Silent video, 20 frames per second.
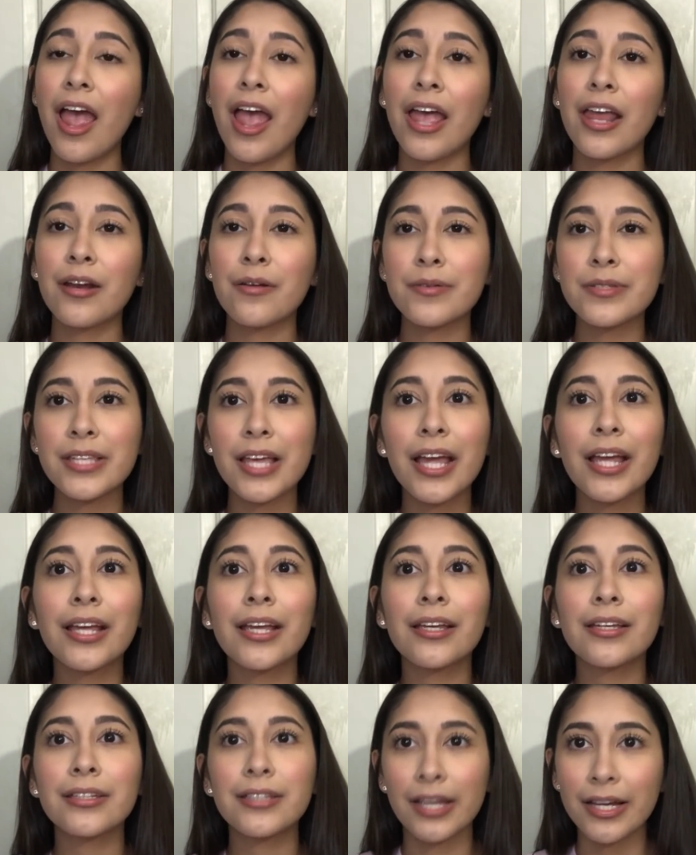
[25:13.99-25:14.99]
And I was like,
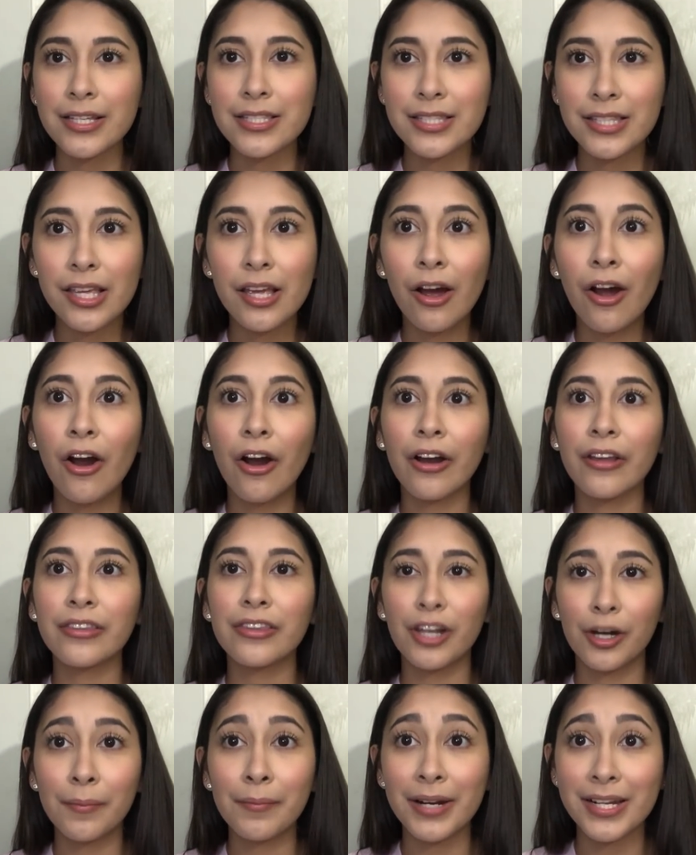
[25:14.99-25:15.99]
yes they are,
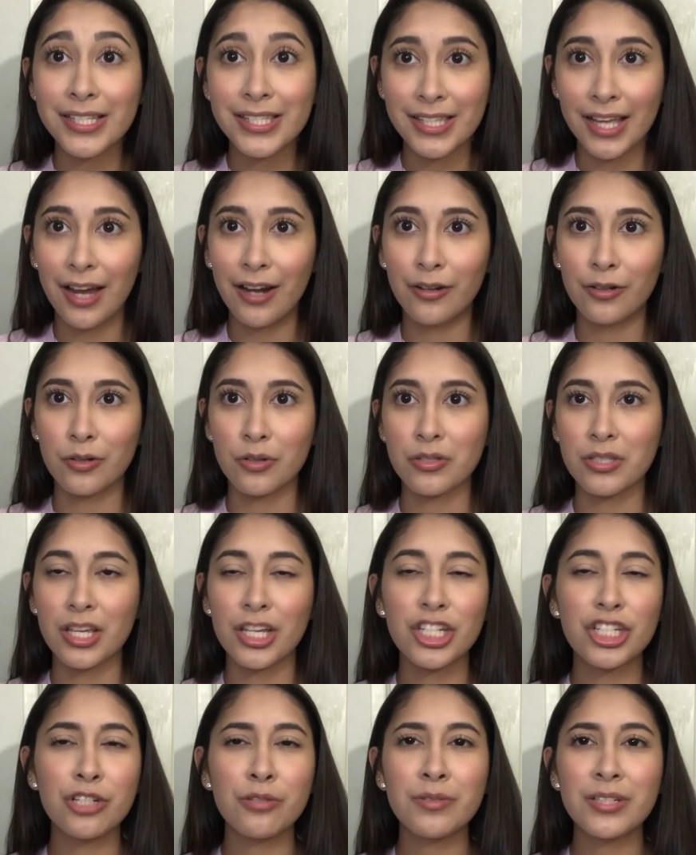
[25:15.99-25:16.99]
they're my sandals.
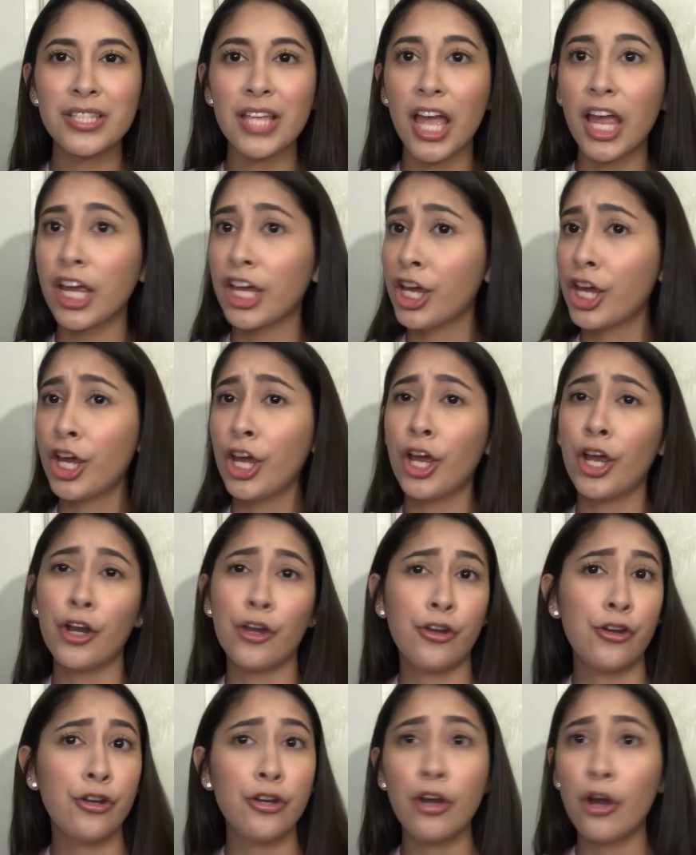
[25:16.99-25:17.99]
And she was like,
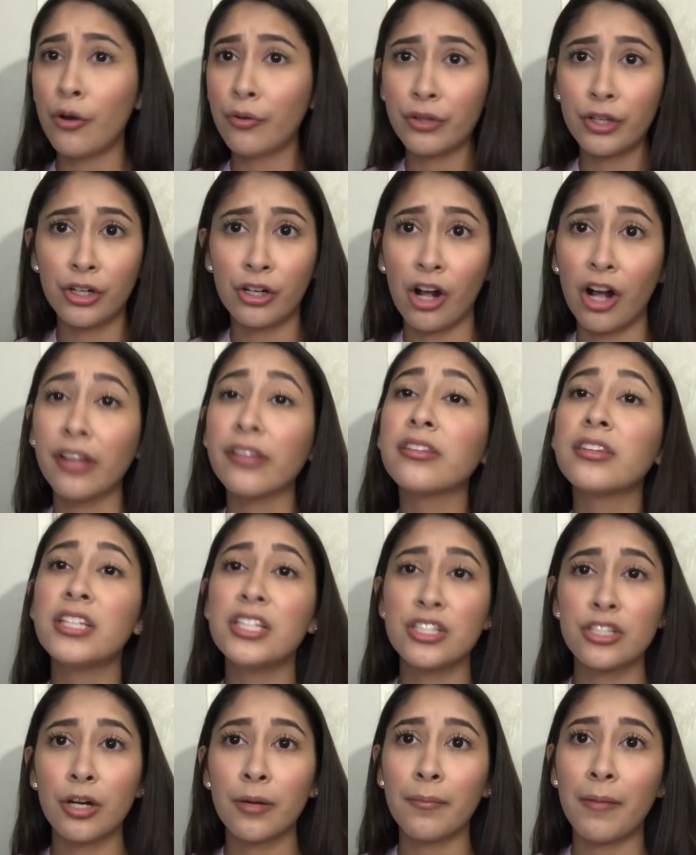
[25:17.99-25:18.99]
no they're not,
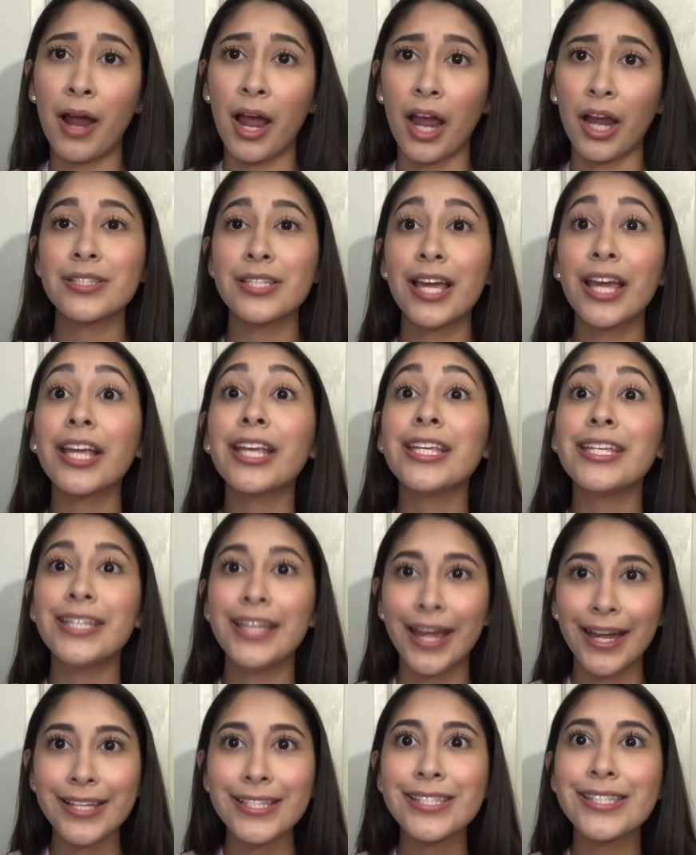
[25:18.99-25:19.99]
these are mine. I was like,
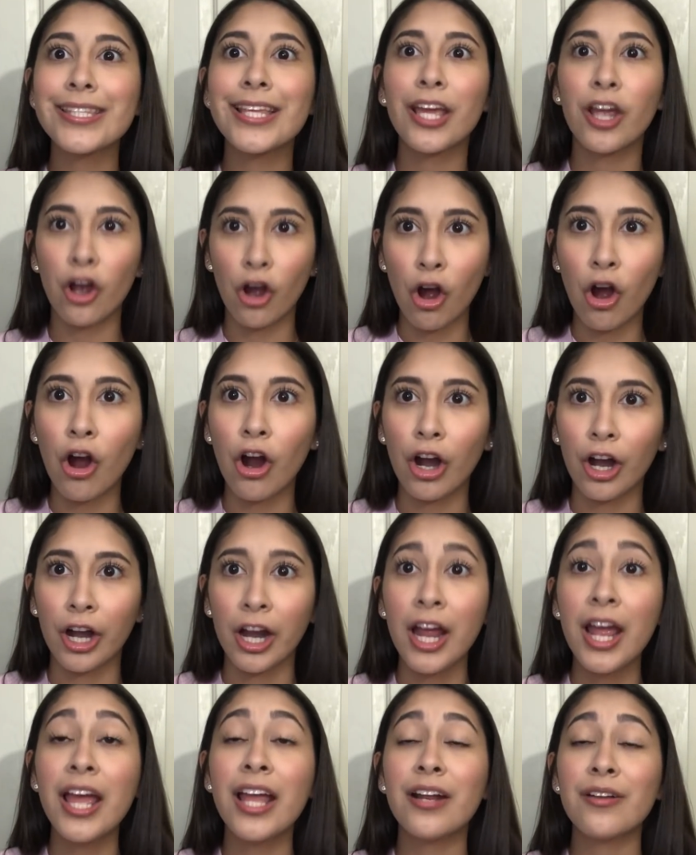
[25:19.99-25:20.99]
yes they
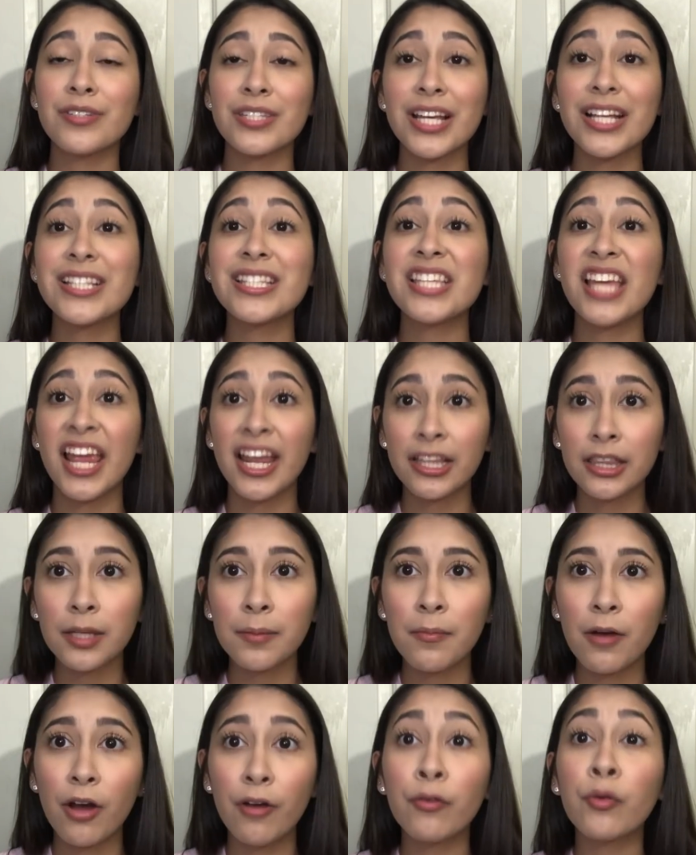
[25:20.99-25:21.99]
are. And I was like, take
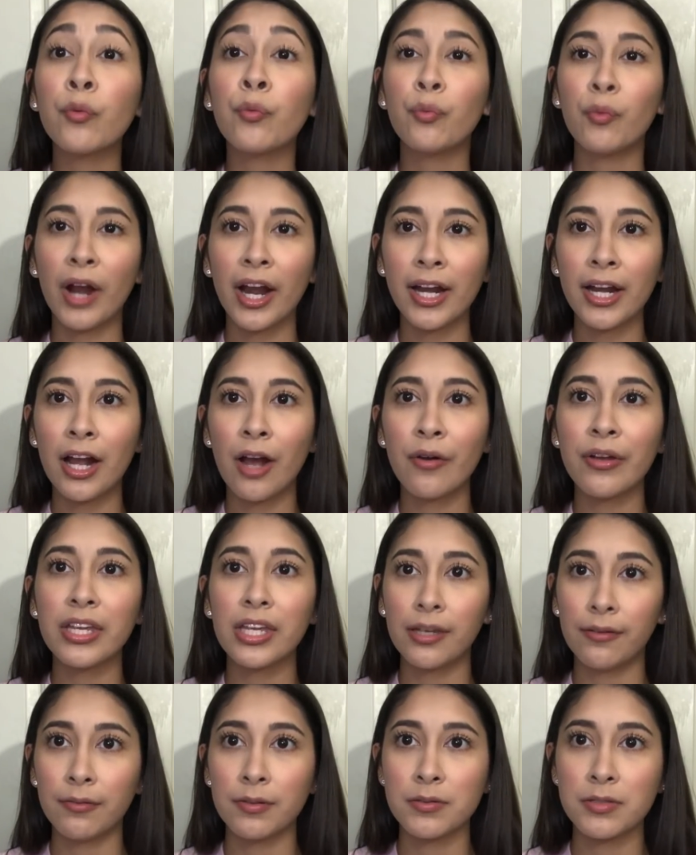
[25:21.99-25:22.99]
them off right now
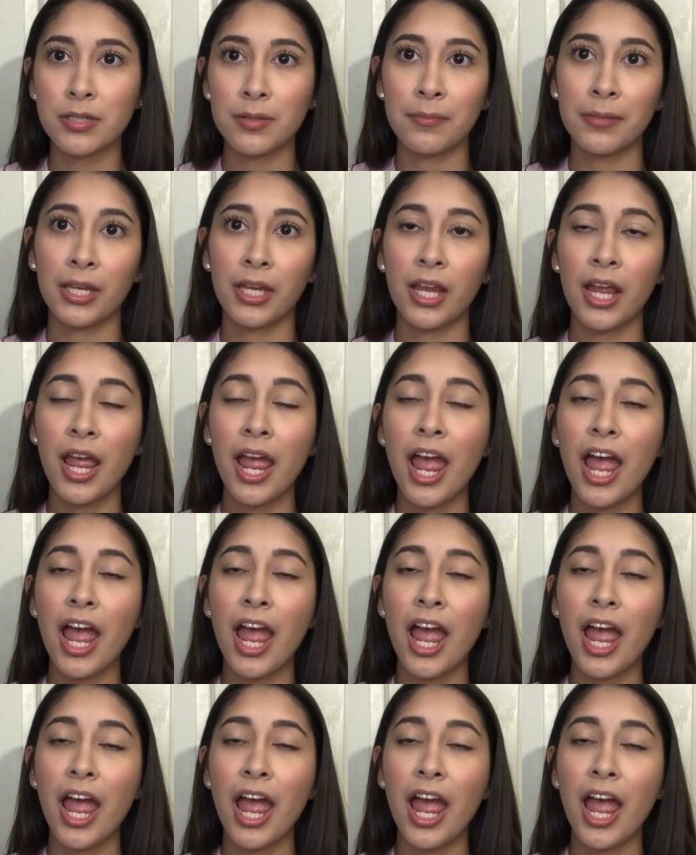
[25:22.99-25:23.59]
and give them to me.